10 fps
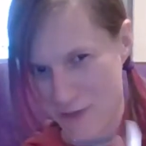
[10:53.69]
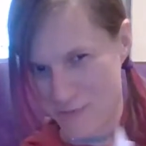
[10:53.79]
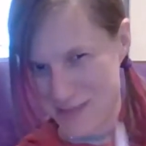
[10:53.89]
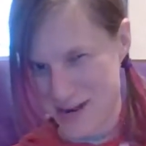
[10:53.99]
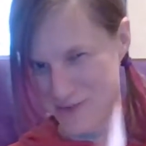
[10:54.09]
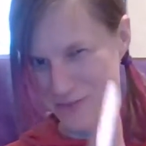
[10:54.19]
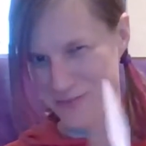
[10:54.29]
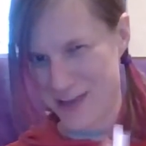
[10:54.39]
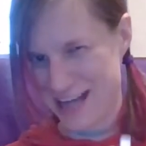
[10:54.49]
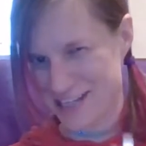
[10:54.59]
have made
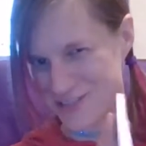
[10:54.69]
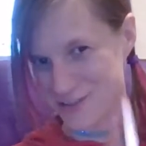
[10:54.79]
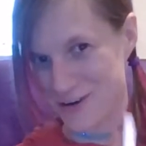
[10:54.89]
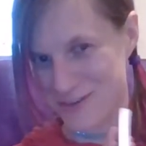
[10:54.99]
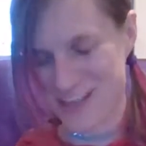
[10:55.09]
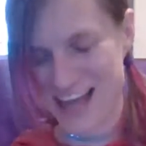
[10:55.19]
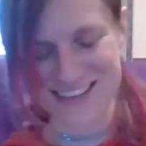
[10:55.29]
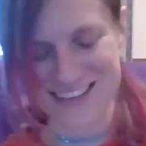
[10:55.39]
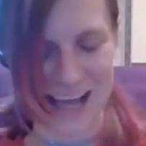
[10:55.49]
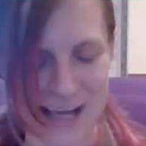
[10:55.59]
fairly sure of
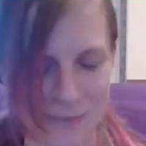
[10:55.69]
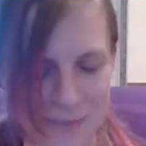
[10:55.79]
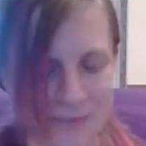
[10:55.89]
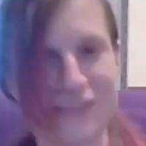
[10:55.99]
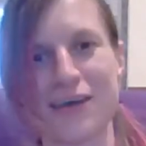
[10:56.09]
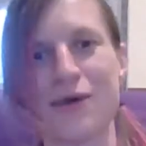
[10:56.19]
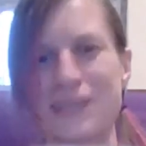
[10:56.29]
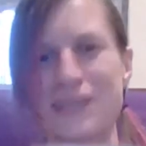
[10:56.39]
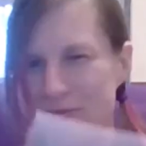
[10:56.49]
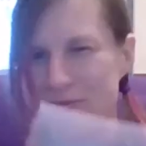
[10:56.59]
that. So
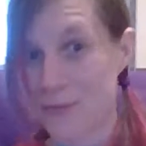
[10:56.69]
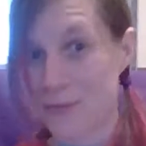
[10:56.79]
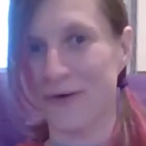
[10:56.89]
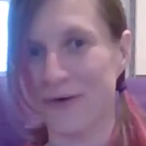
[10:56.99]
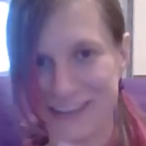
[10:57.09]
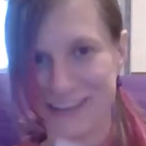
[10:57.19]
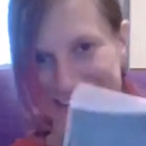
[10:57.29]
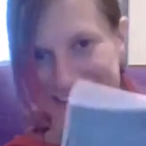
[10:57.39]
you know, if I'm wrong,